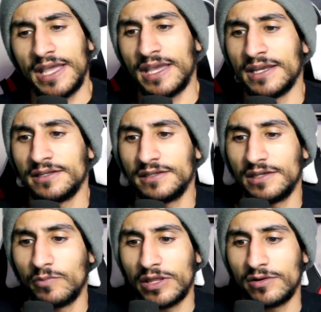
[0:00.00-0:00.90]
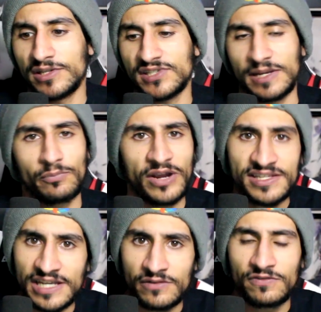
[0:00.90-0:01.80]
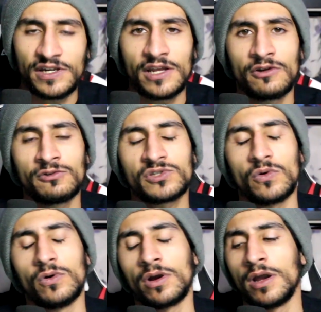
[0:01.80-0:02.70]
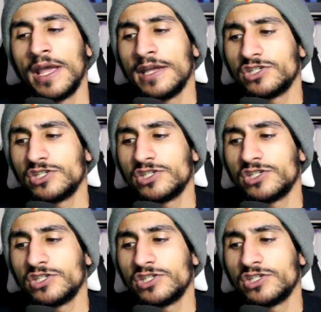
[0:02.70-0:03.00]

and whether it's like breakdown videos or